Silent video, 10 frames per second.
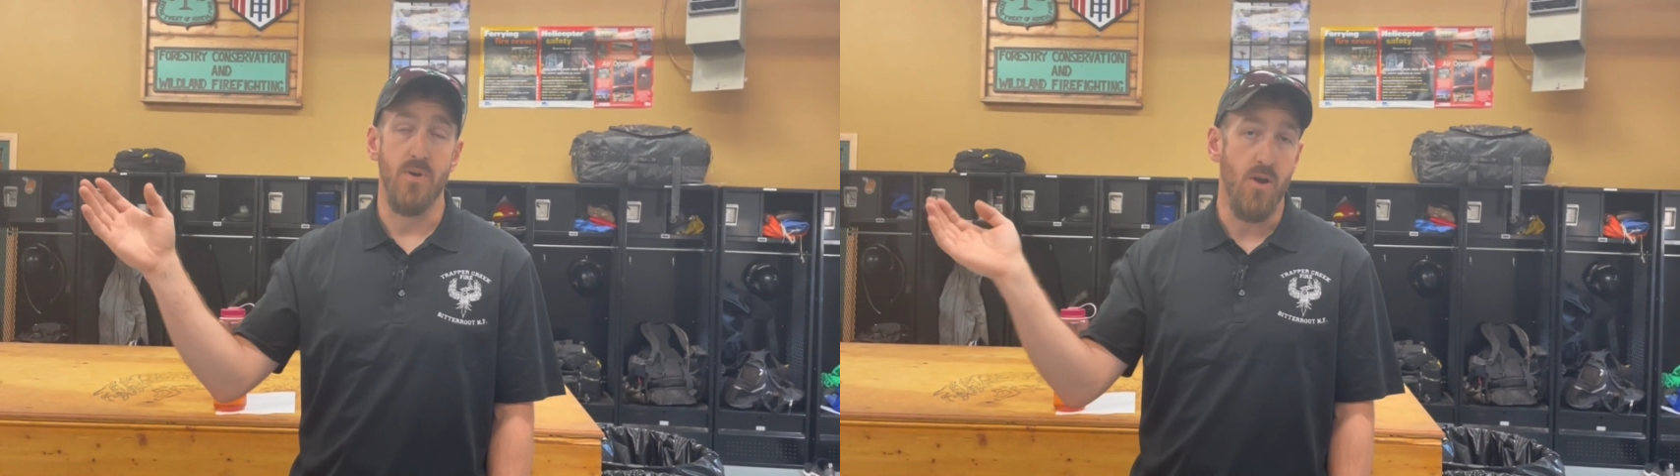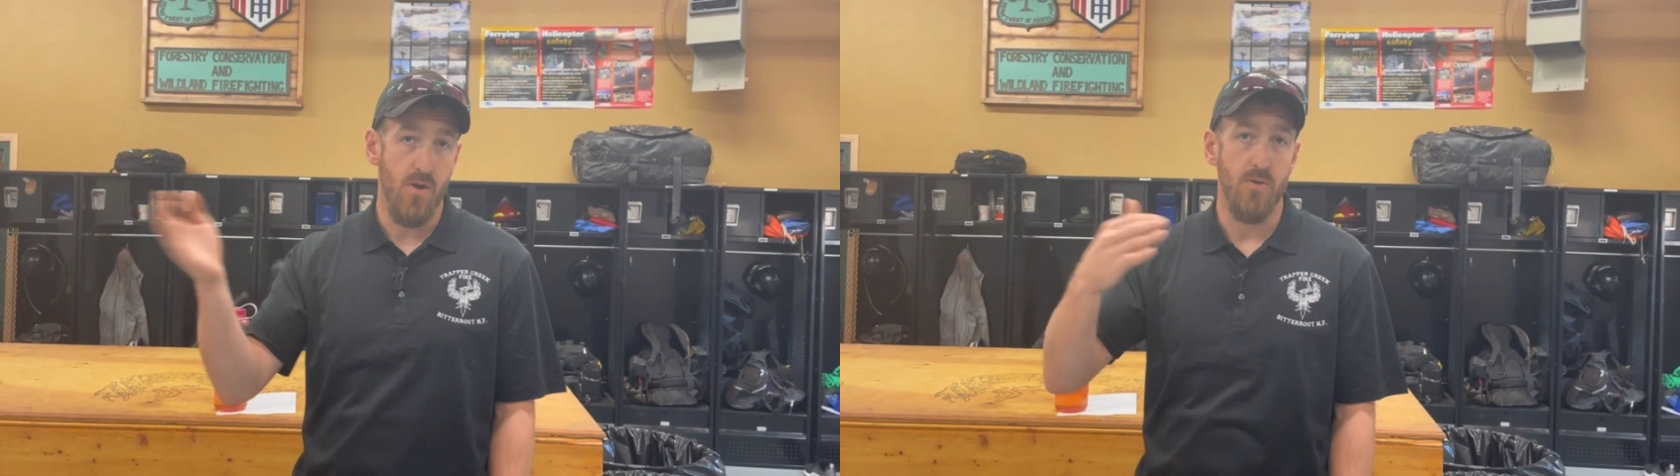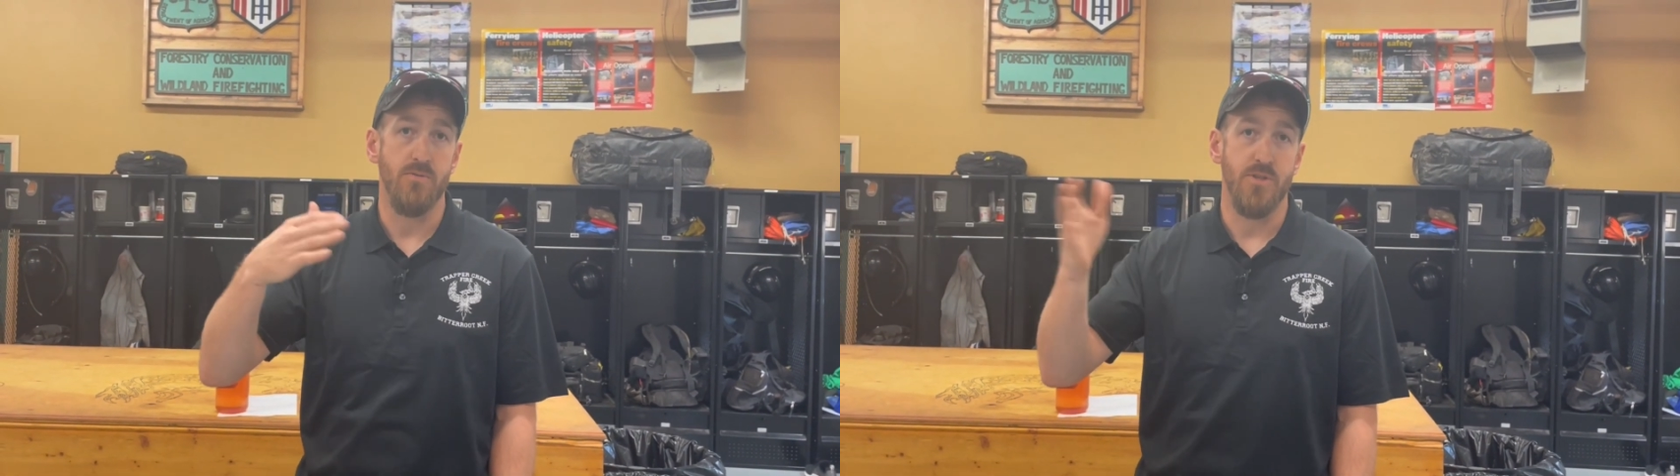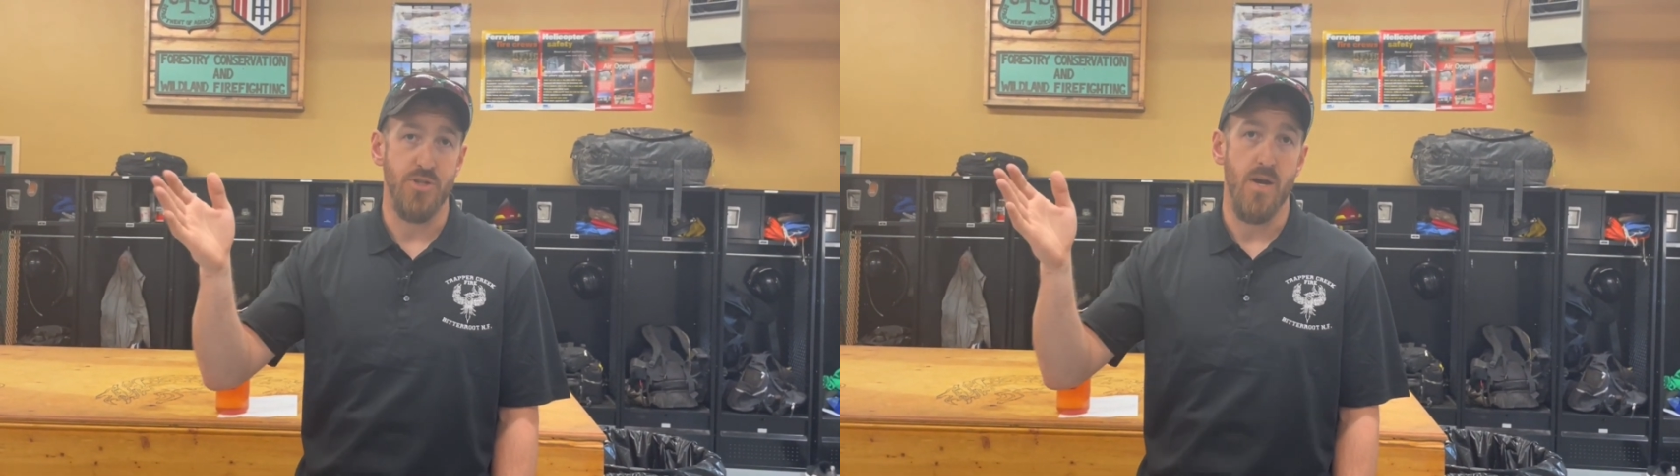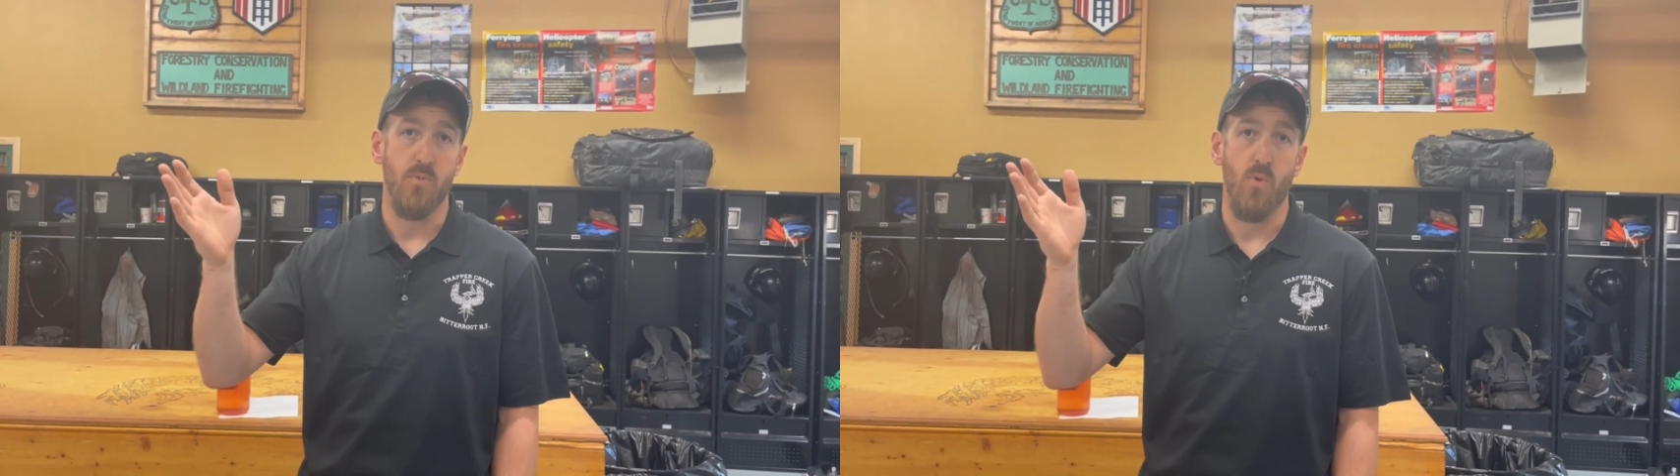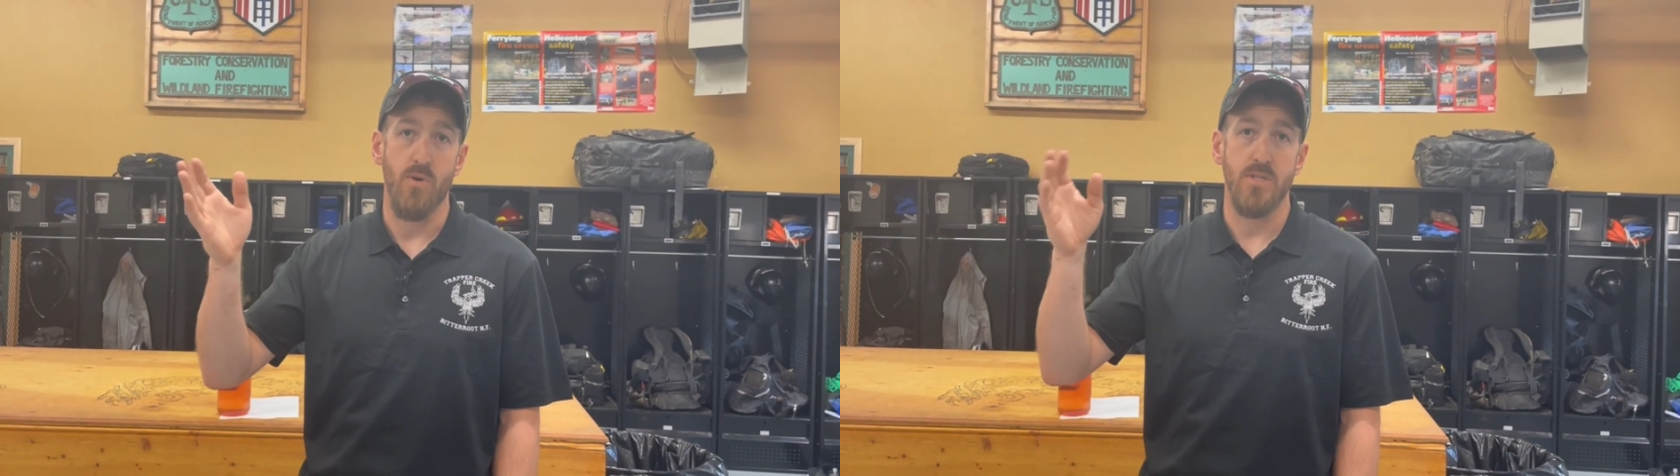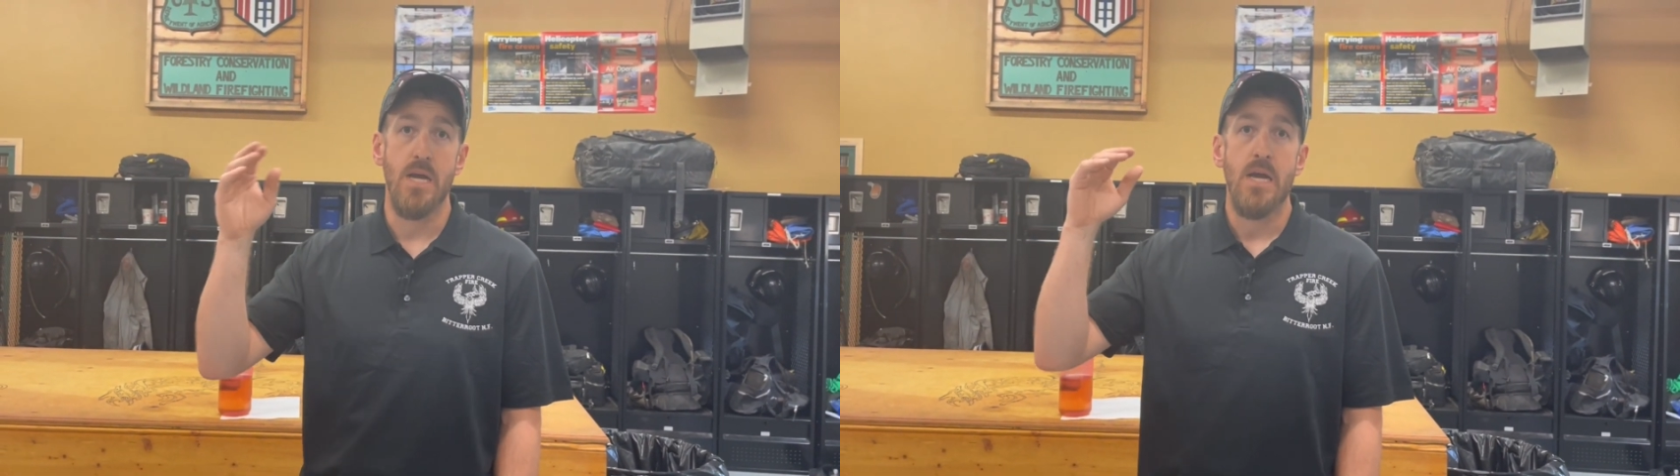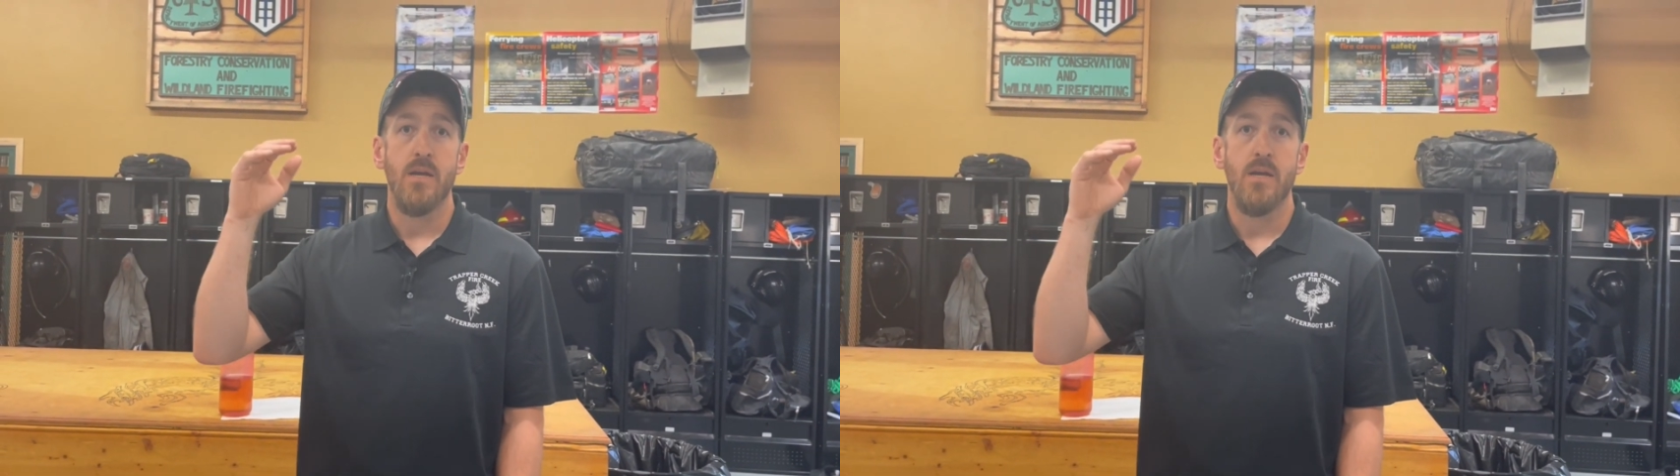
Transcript: but all job corps.